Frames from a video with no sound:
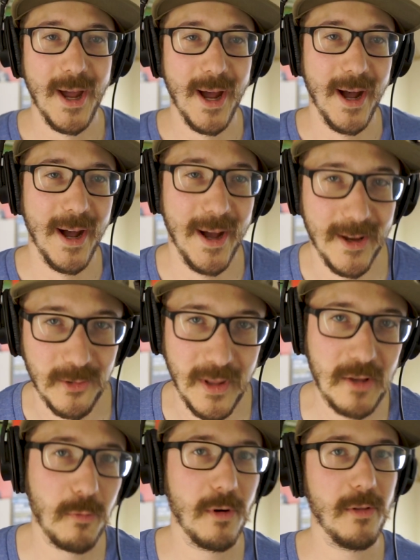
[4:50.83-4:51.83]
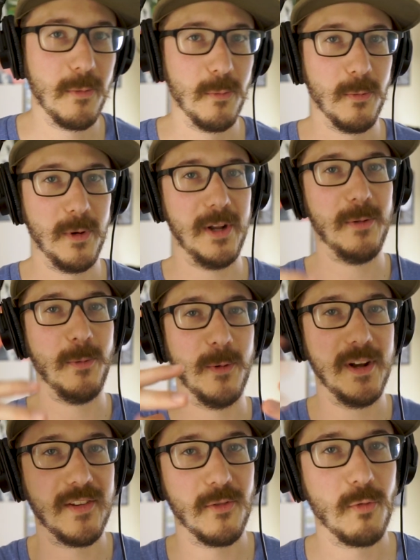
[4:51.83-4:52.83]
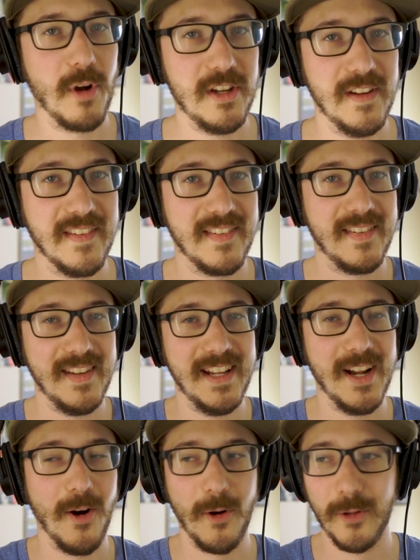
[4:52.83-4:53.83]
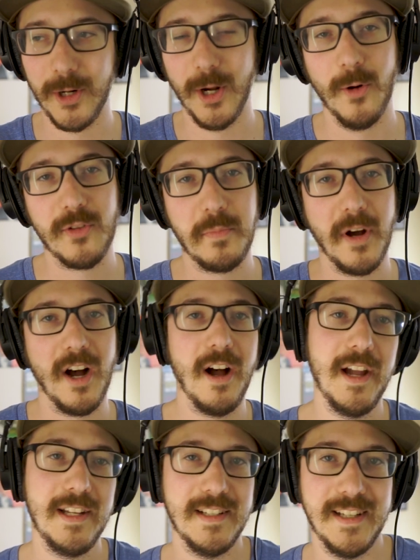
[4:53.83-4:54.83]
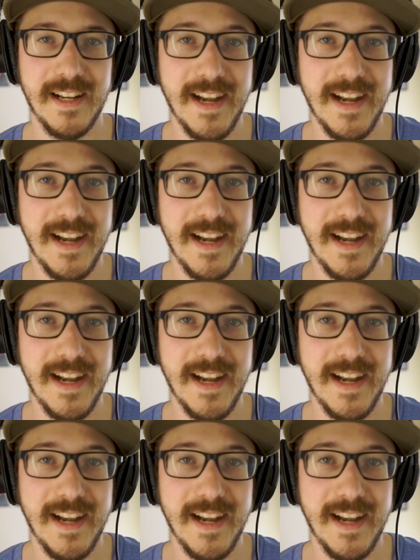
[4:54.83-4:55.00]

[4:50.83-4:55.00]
So that's one of the reasons why you see all the goats behind it.